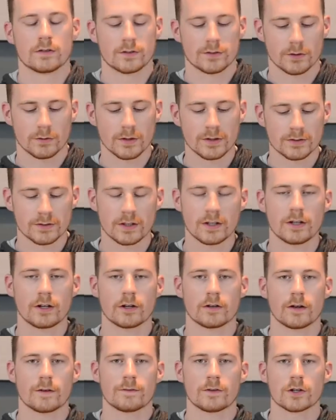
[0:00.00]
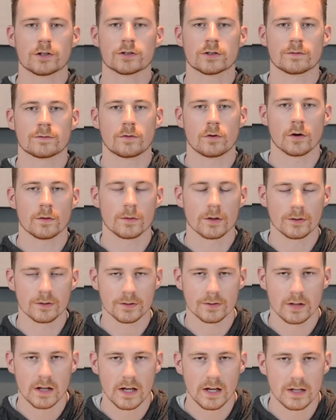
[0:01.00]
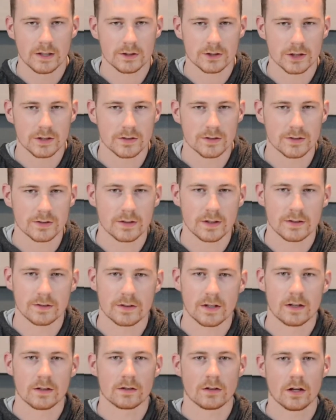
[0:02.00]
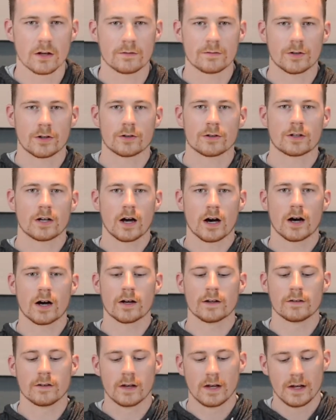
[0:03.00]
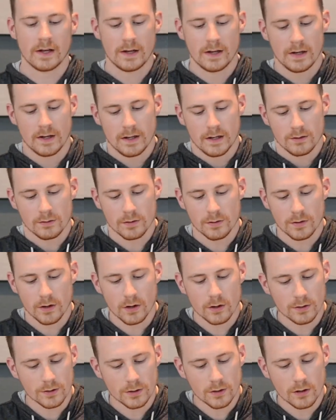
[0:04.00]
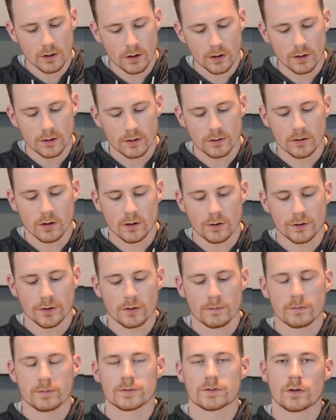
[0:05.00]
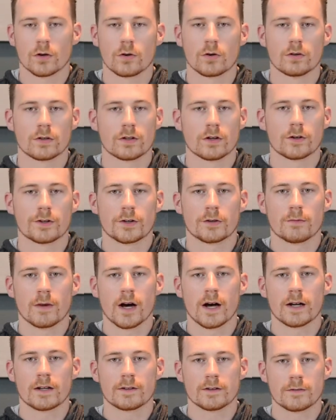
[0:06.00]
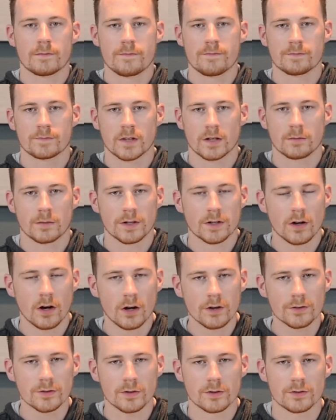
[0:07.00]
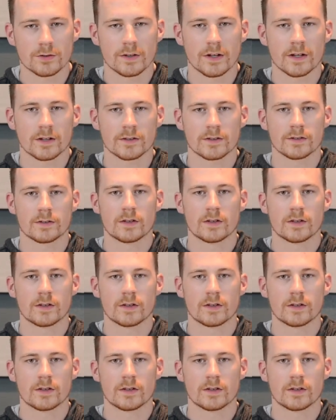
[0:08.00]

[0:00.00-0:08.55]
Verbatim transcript: So we see here that first and foremost, Jesus says that love your God with all your heart, all your soul, and all your mind. But he also says,